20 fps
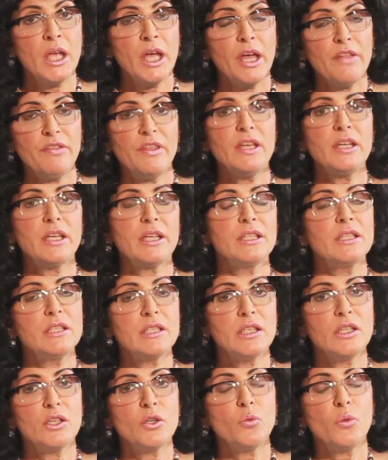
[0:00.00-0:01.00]
and then
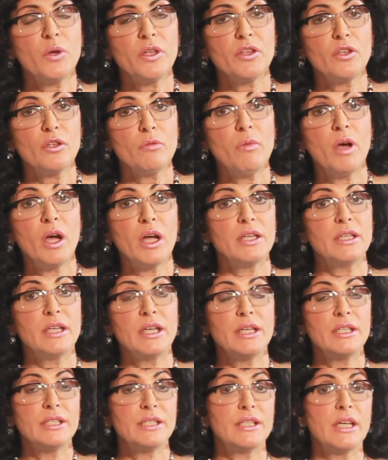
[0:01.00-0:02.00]
consider whether you might
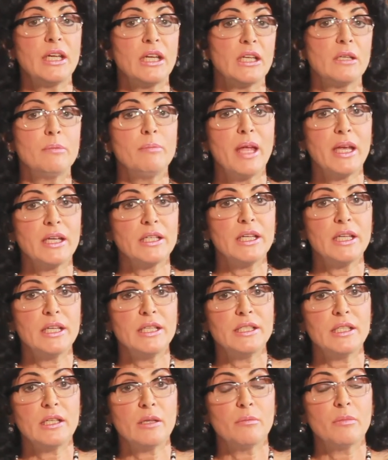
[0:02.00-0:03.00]
need zinc and
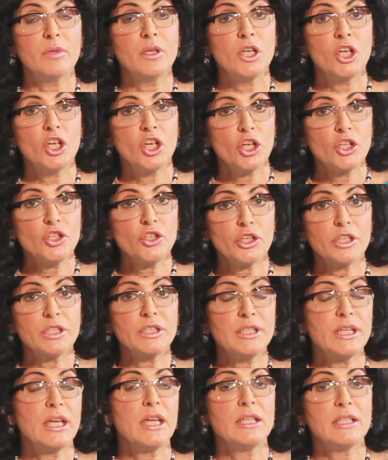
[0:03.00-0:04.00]
magnesium, and you
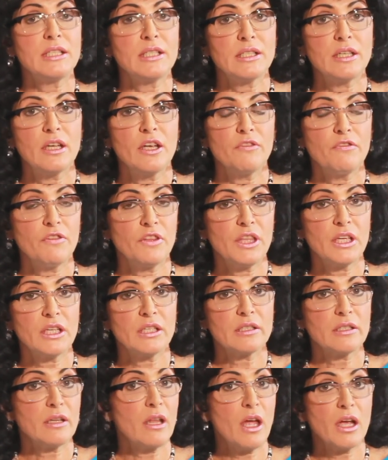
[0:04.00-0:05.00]
can test for
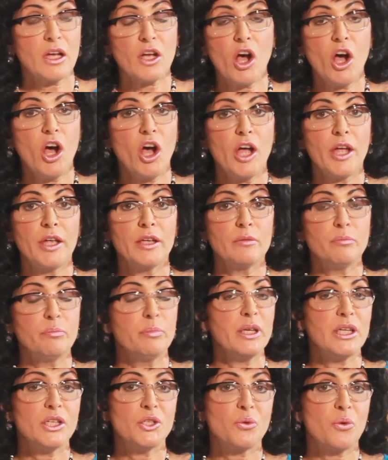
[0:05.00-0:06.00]
things like iron,
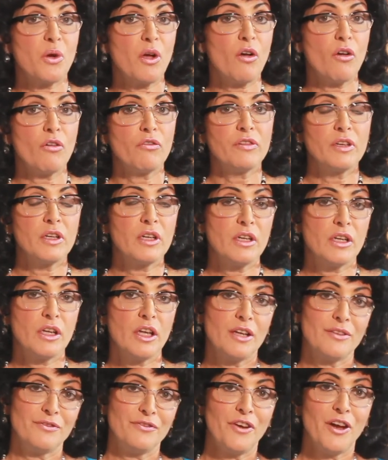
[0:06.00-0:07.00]
B12.
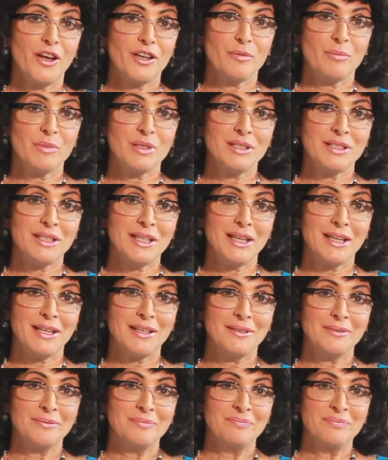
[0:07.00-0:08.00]
Vitamin
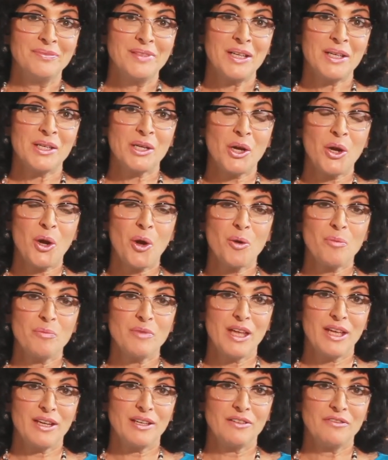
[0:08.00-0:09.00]
D, and I hope
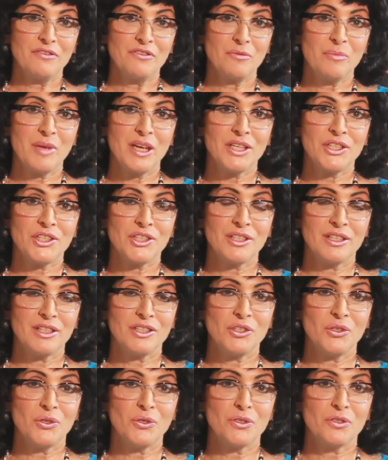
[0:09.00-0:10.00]
that information
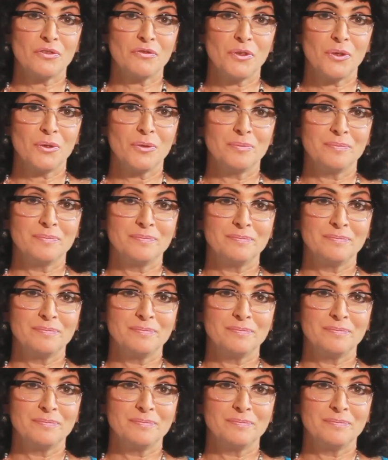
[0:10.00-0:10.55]
is useful.